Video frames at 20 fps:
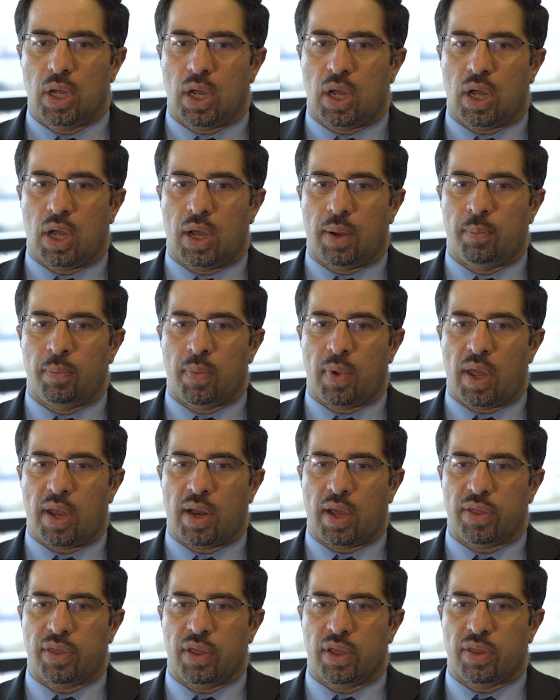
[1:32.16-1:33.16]

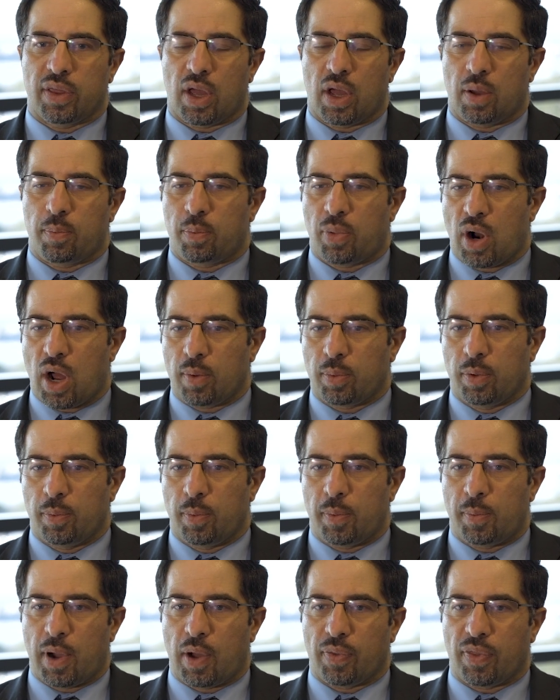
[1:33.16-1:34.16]
And I think the
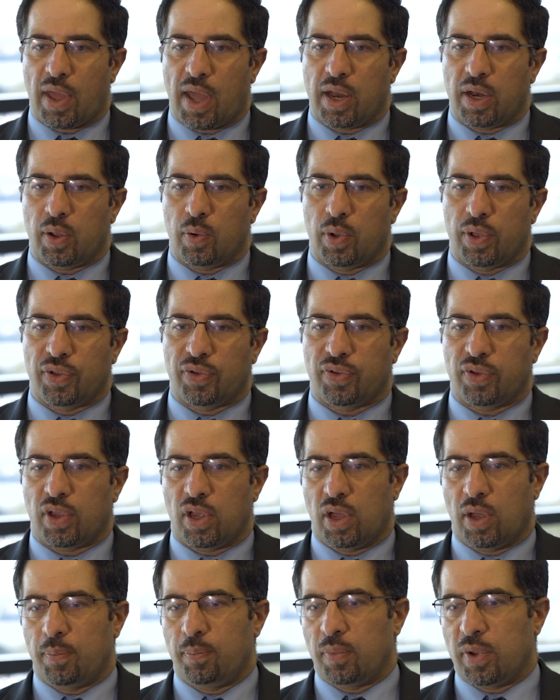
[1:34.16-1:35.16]
problem about that is
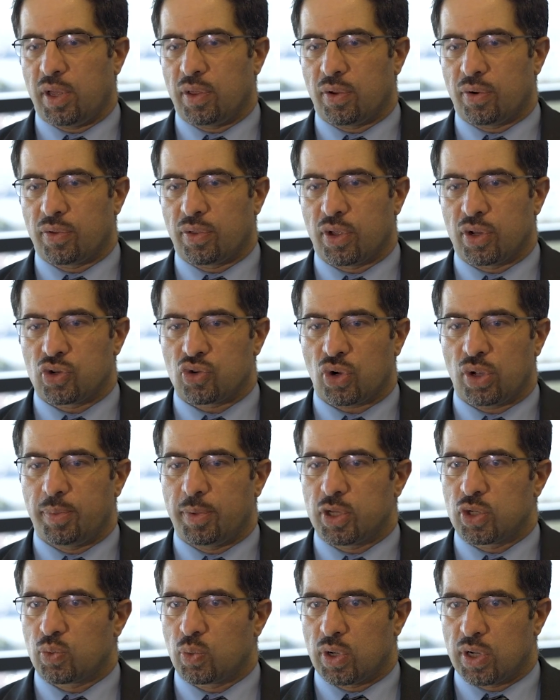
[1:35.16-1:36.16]
either the
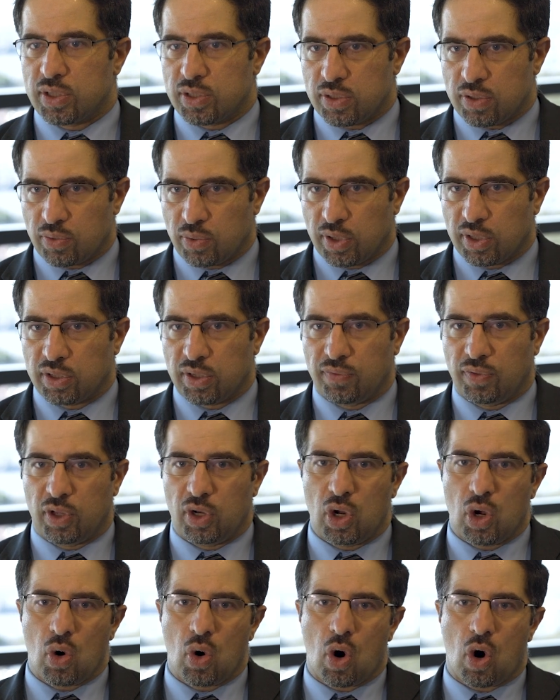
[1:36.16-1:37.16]
treatments was
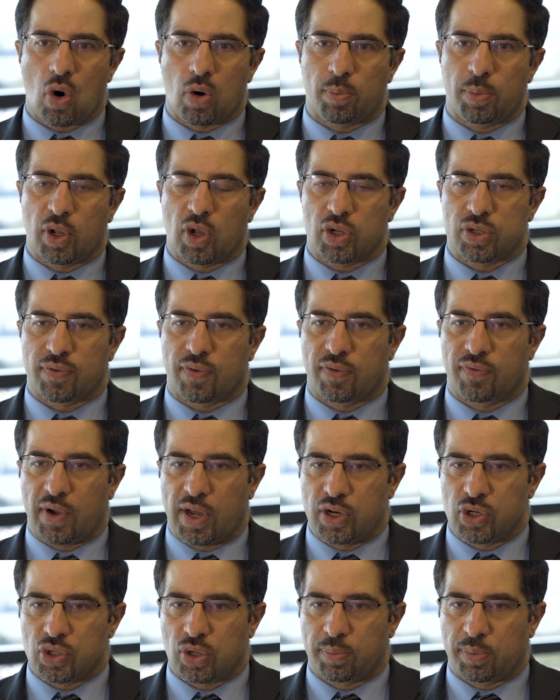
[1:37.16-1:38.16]
relatively new or because of the
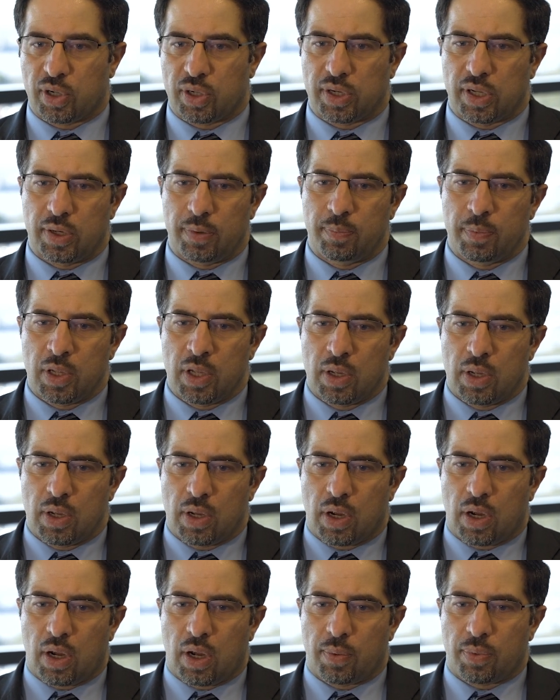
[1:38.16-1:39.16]
financial burden.
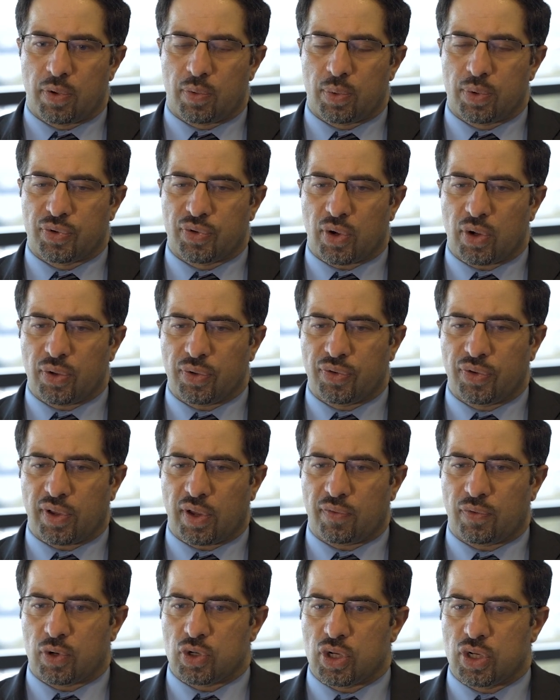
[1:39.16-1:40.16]
The results
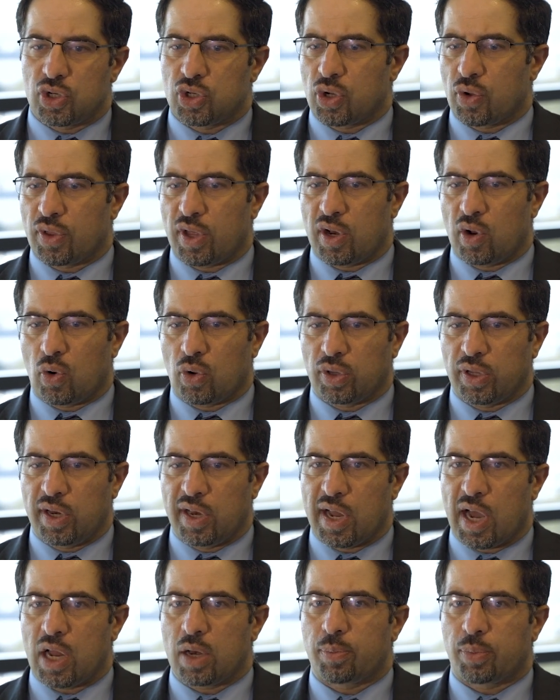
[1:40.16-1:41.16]
unfortunately show that only
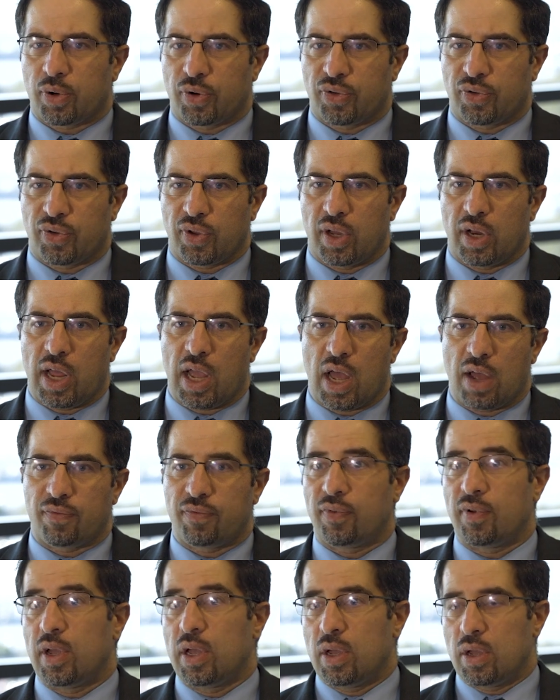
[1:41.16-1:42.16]
9%
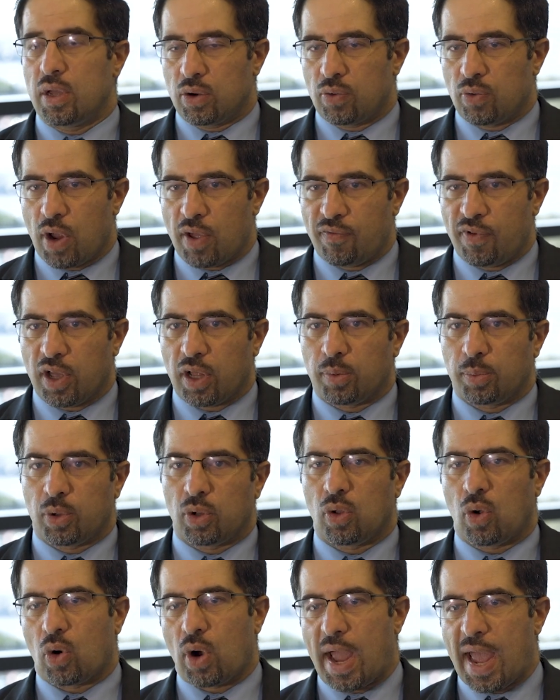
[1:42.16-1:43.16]
have
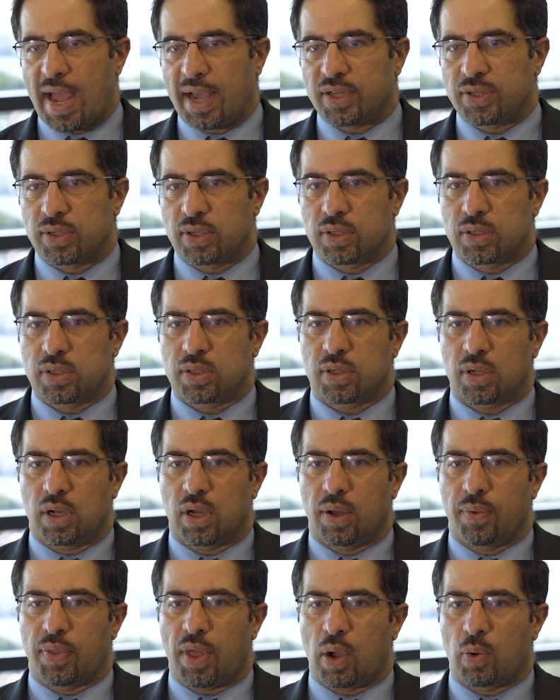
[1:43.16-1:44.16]
available or access
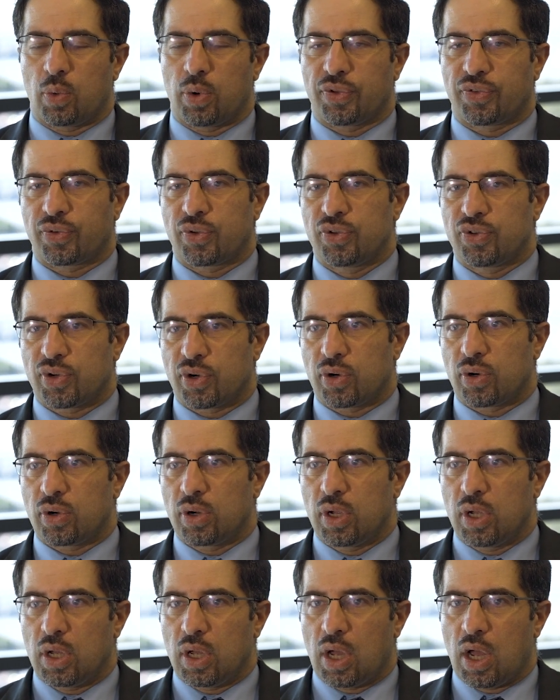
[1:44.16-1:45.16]
that was
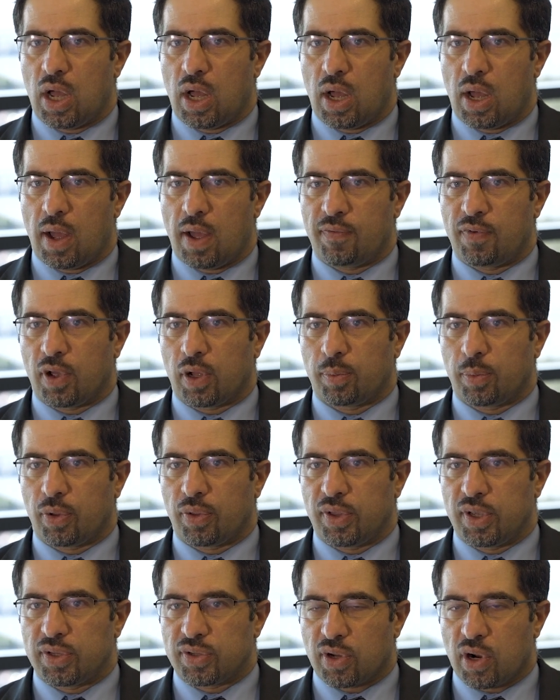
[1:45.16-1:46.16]
considered
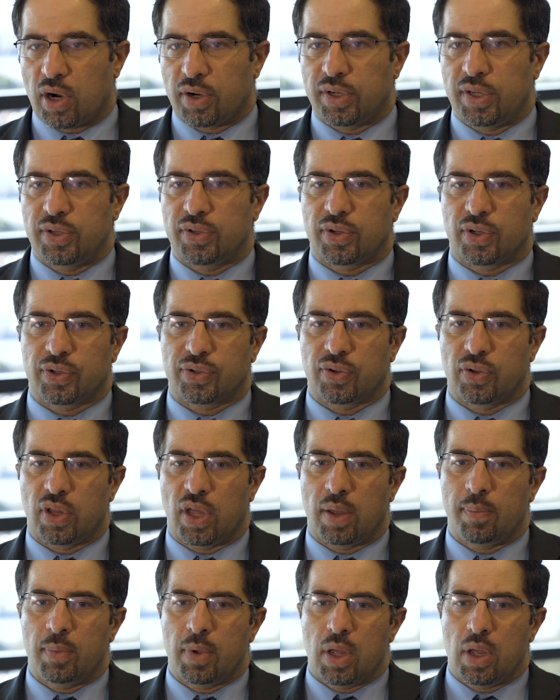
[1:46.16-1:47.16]
available, these CAR T cells to
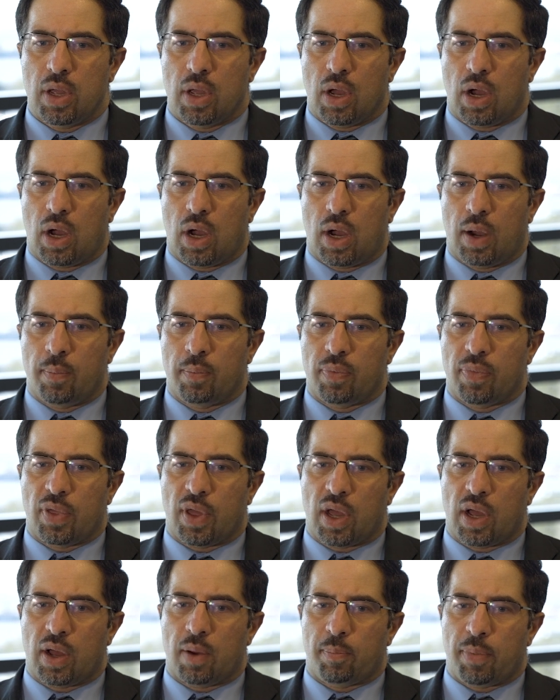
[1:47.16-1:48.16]
them.
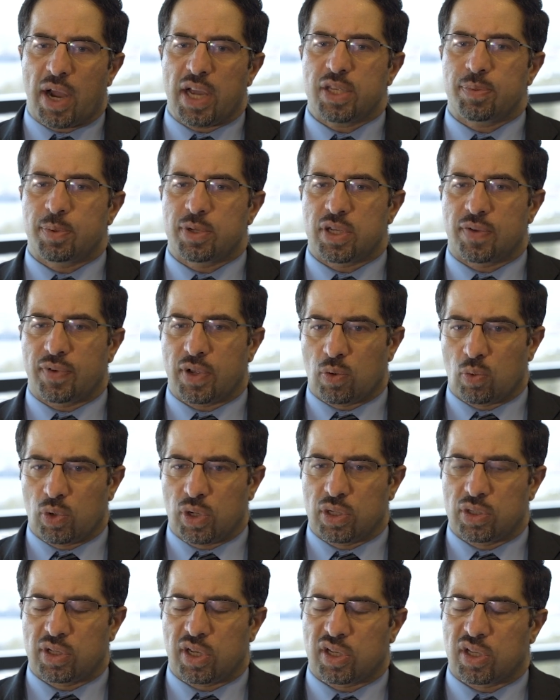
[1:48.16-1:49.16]
The bispecific
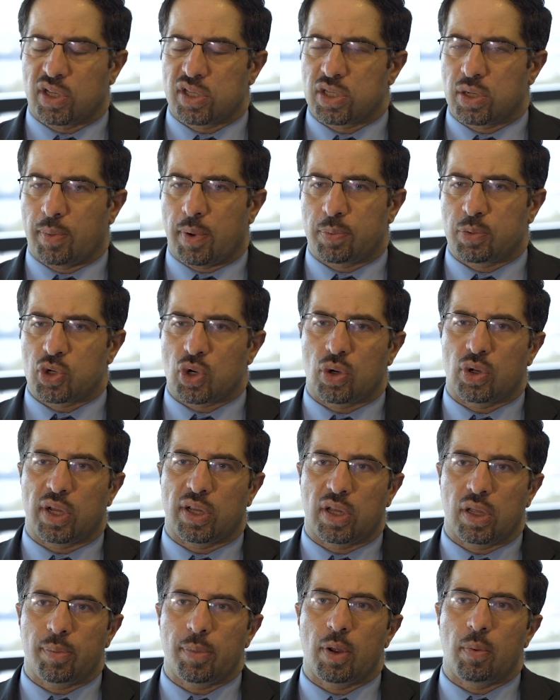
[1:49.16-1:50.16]
with teclistamab showed
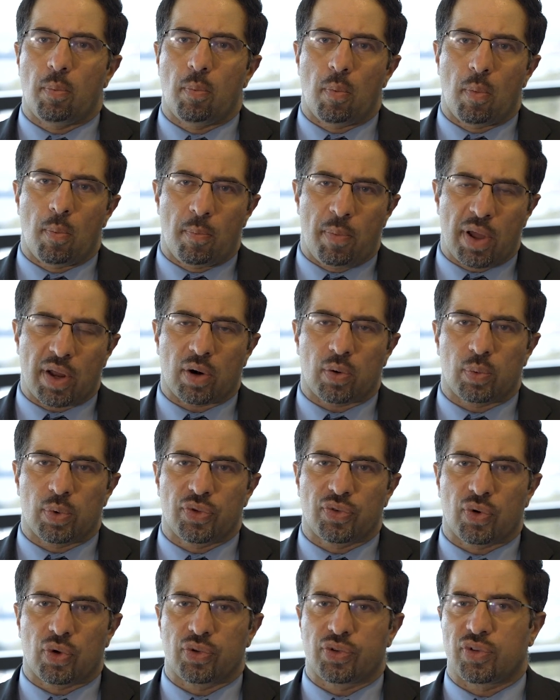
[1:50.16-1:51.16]
a little bit better
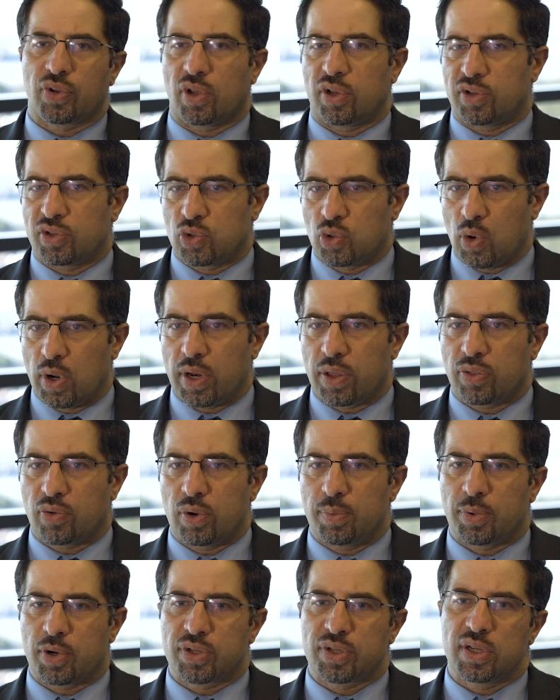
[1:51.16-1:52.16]
results at
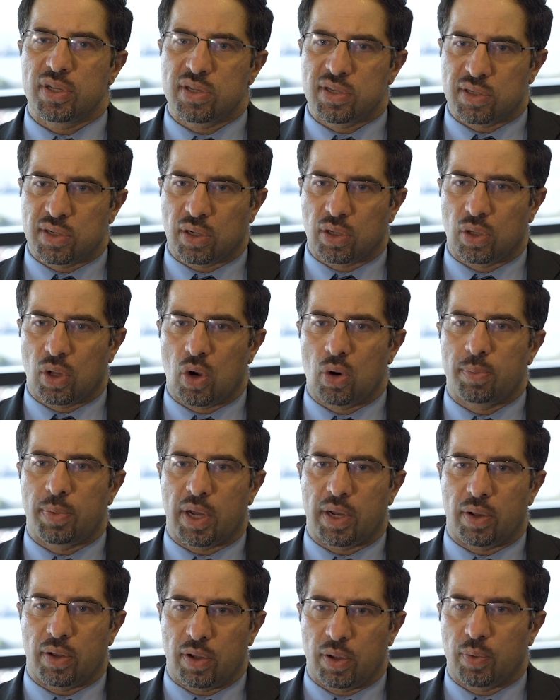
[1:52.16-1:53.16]
23%, still low,
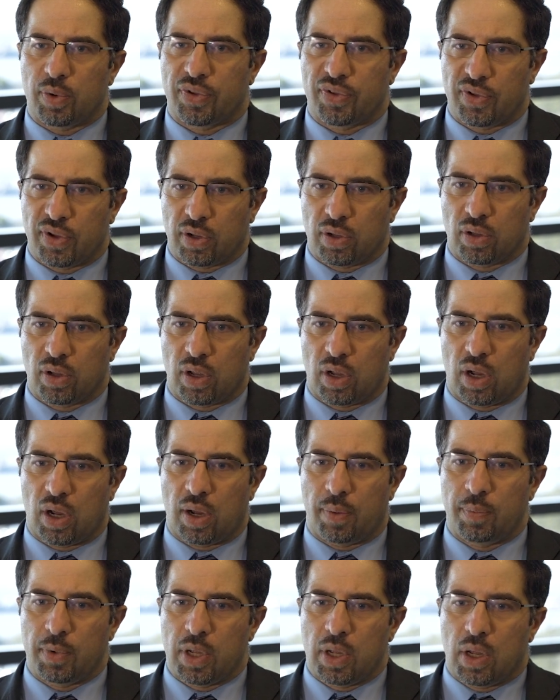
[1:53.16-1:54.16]
but it was
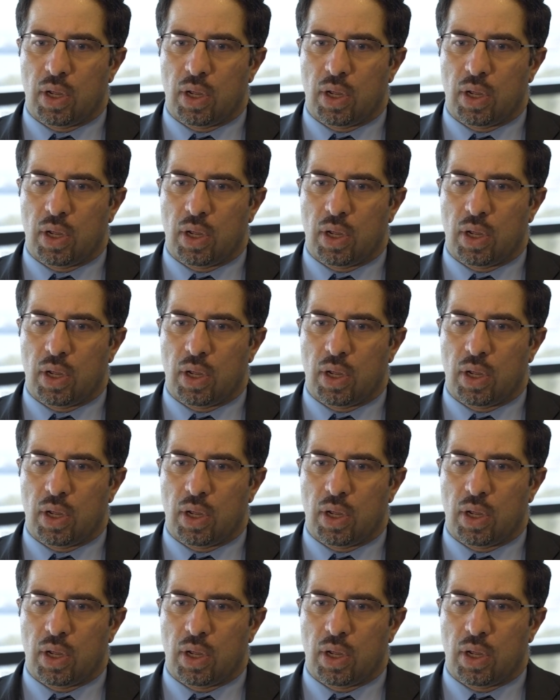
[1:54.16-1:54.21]
still